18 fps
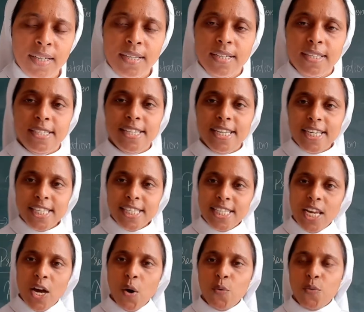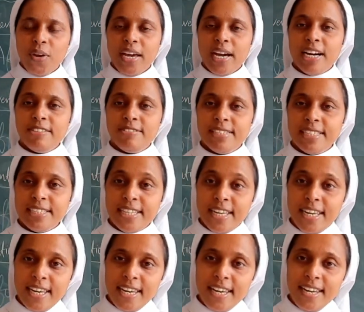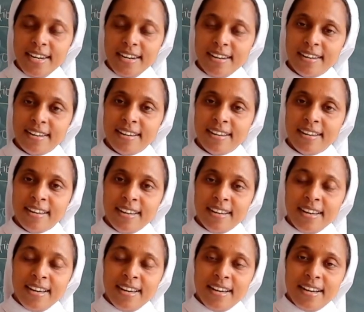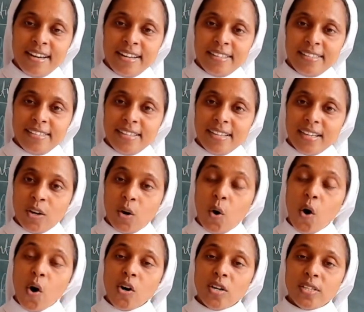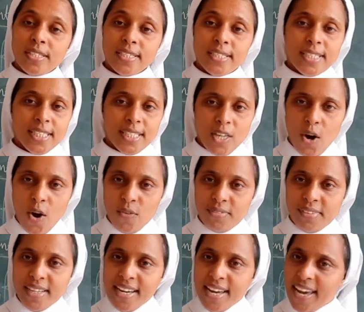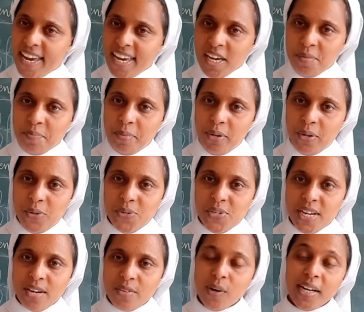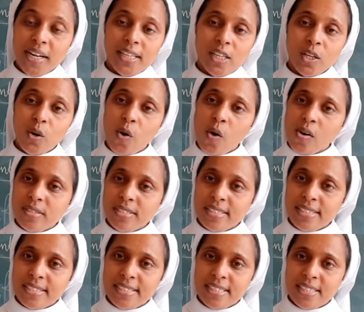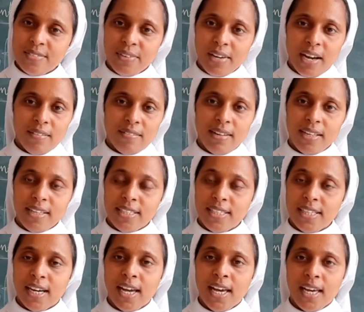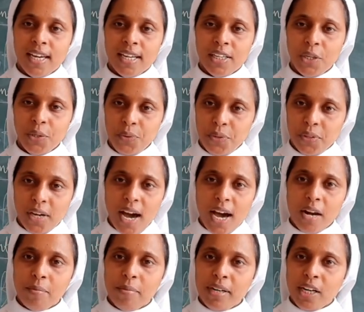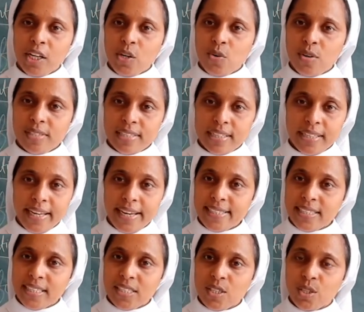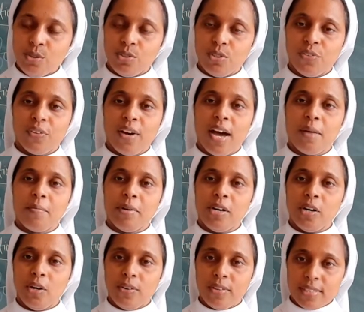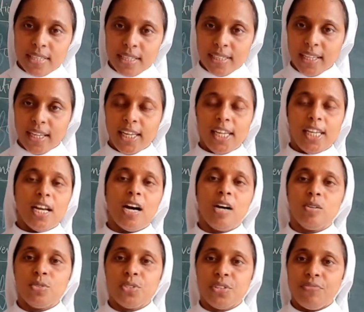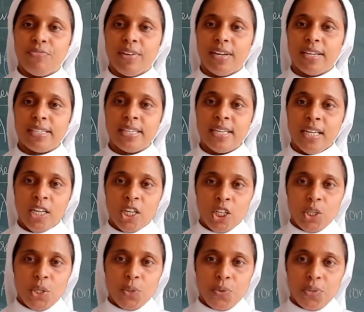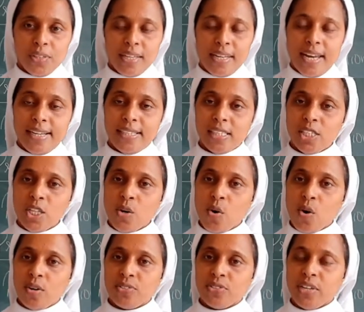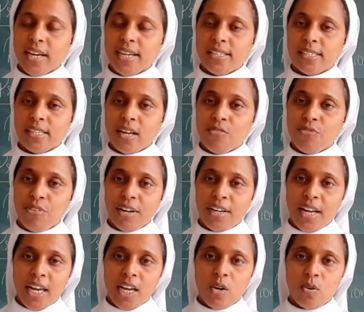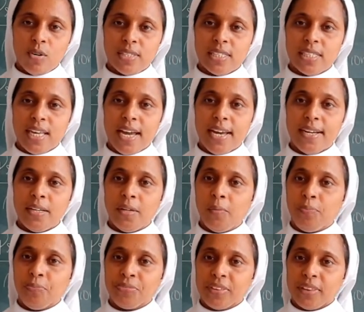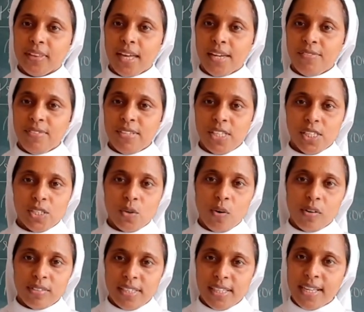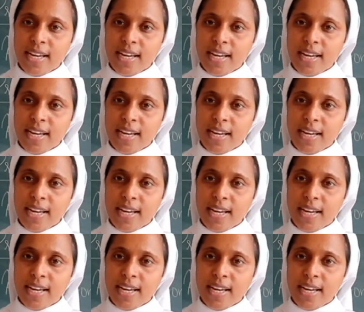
Just now we have seen the causes of the air pollution. What are the causes? We have learned due to carbon dioxide, excess use of carbon dioxide, the greenhouse effect, due to the nitrogen oxide, sulfur dioxide, that which is causing